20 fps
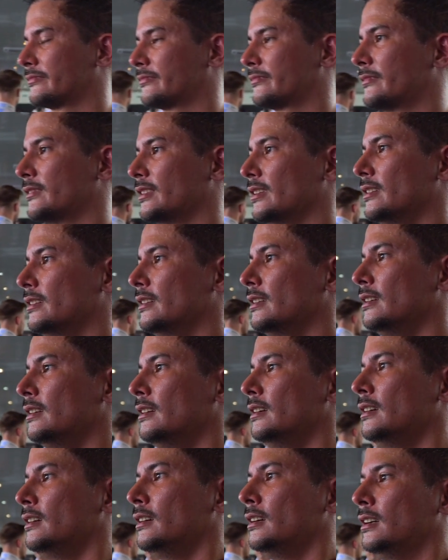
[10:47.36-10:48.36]

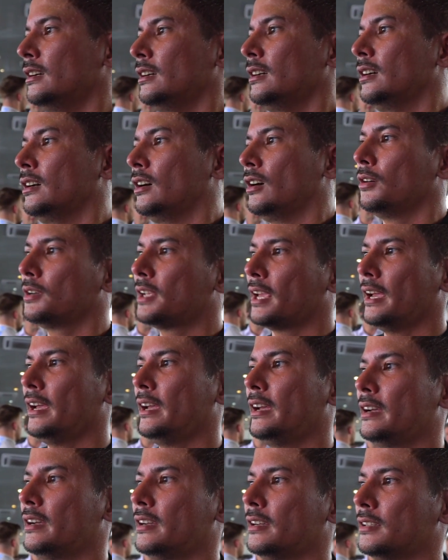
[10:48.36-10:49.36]
Okay
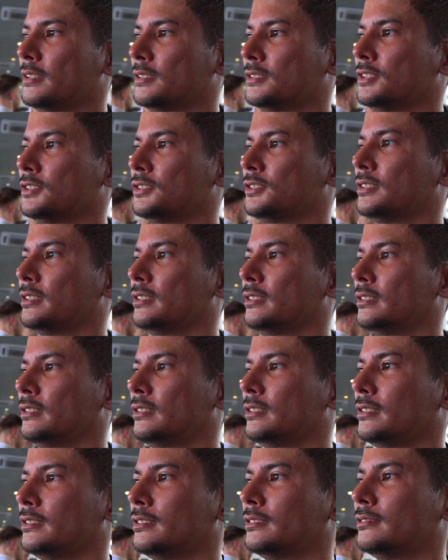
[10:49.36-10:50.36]

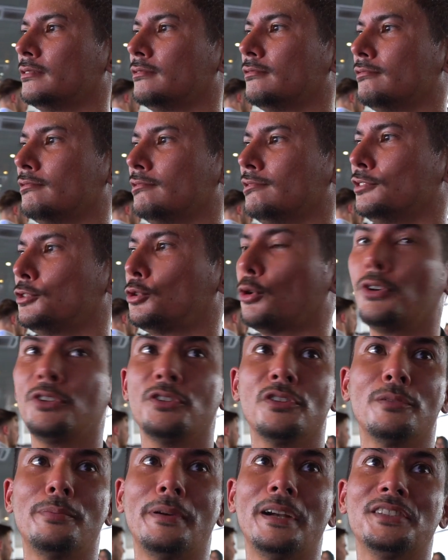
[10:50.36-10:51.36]
uh, talking
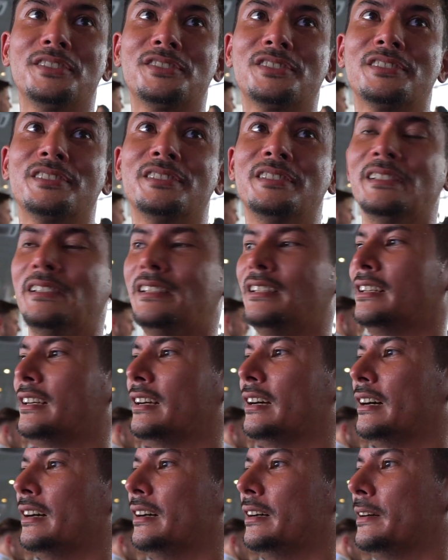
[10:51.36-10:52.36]
to the press.
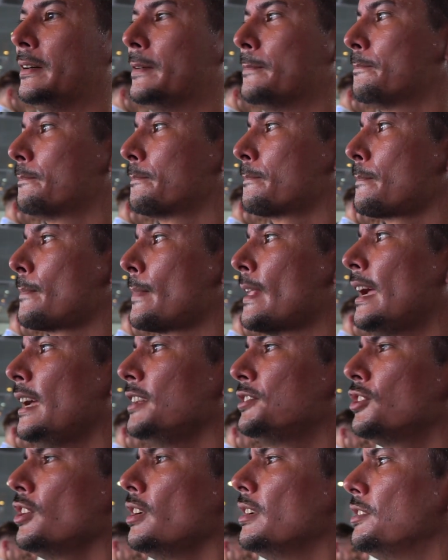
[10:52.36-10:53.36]
Um,
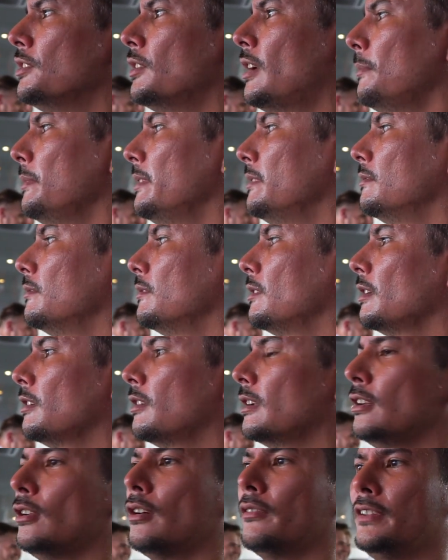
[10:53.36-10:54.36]
it's good, you know, I mean, you
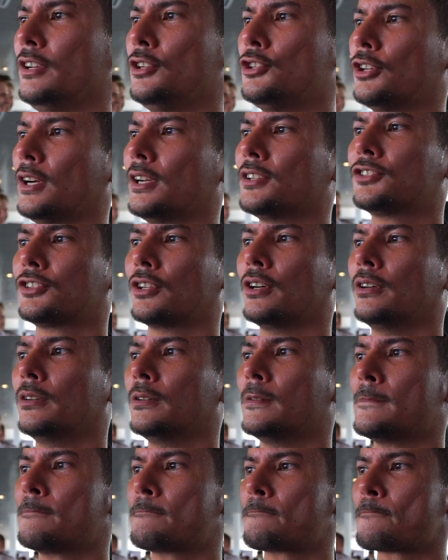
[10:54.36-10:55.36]
get a lot of interest, so
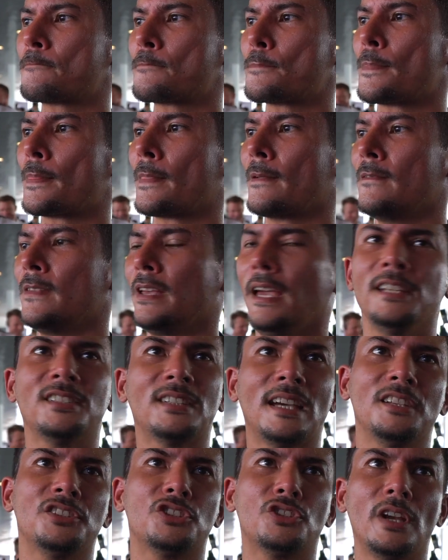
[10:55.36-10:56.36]
it's
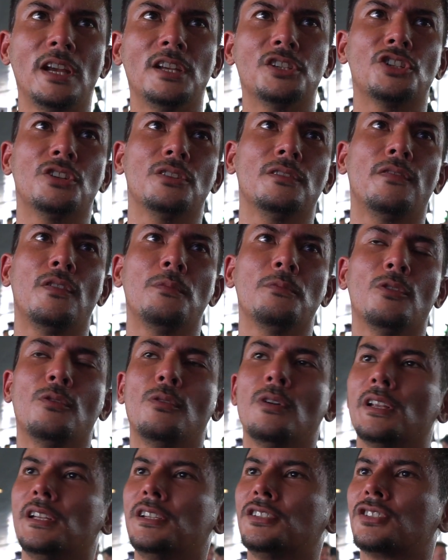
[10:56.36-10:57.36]
kind of strange. You know, in Formula
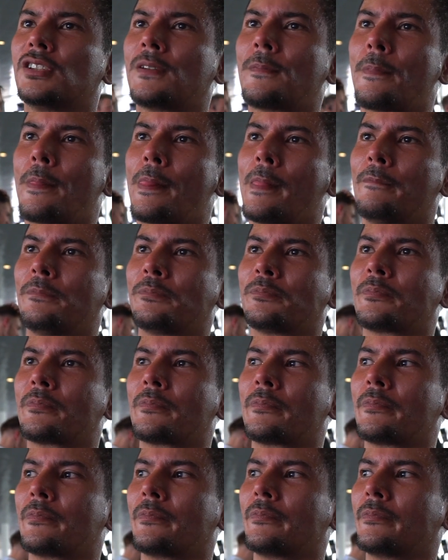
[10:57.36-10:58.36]
One, it's,
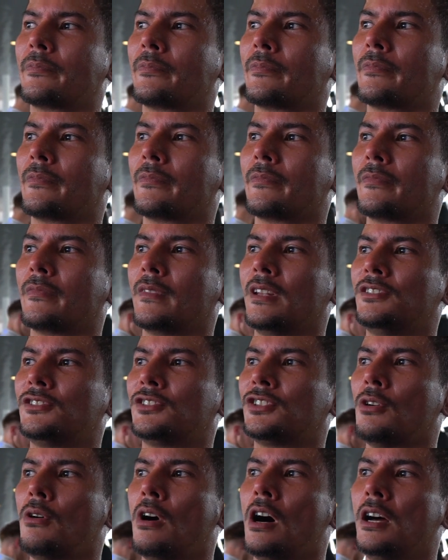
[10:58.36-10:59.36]
it's
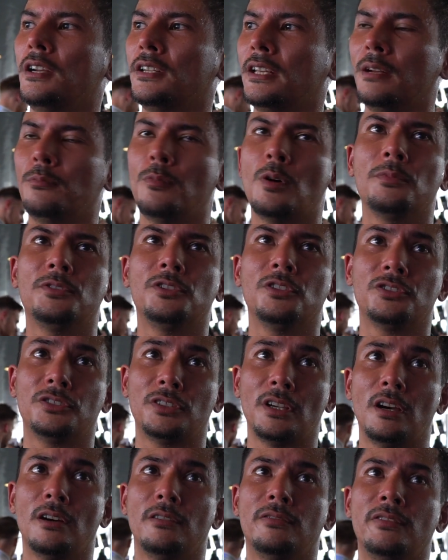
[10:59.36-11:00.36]
so hard to get a moment to
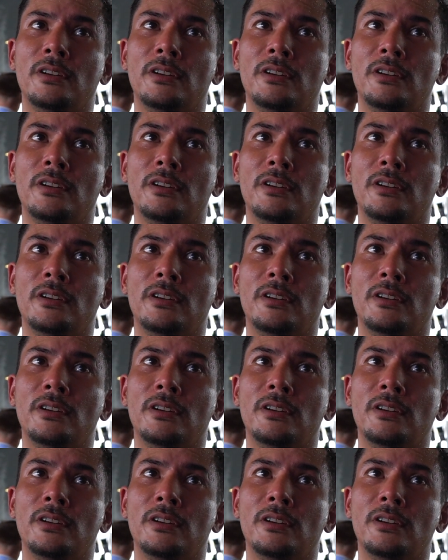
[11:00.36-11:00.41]
yourself.